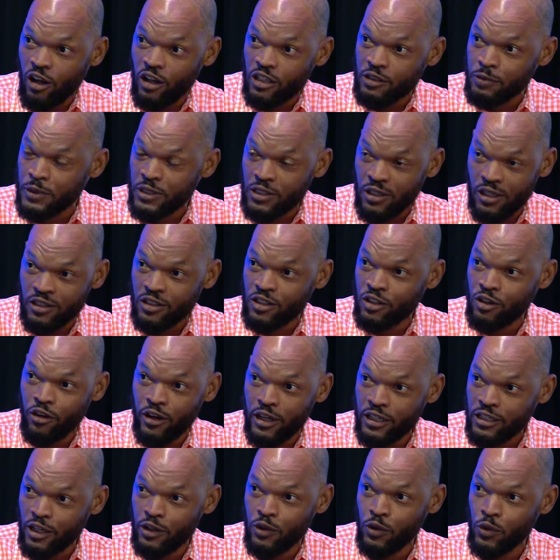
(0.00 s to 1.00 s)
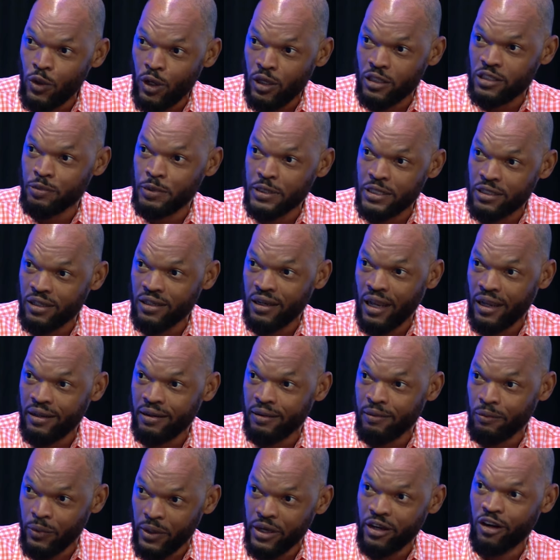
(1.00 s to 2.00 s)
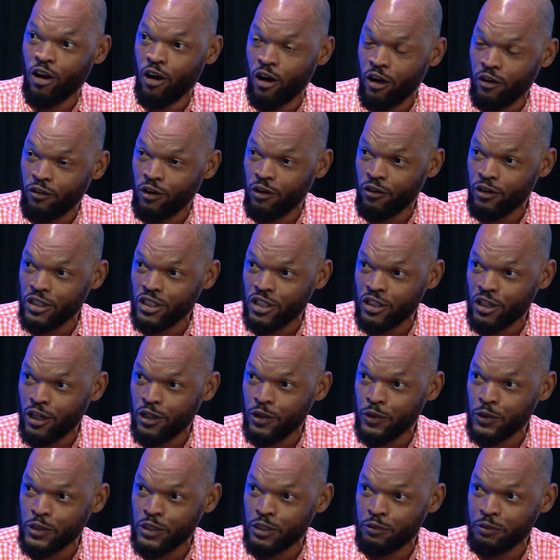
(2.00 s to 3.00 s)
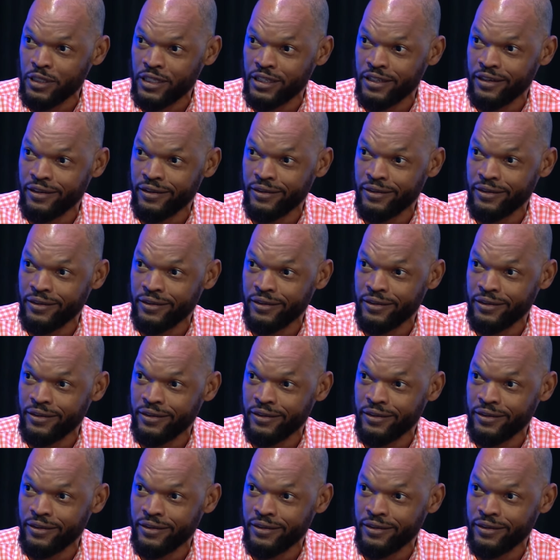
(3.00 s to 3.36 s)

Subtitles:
Hospital to create a new hospital where Cornwall Regional used to be,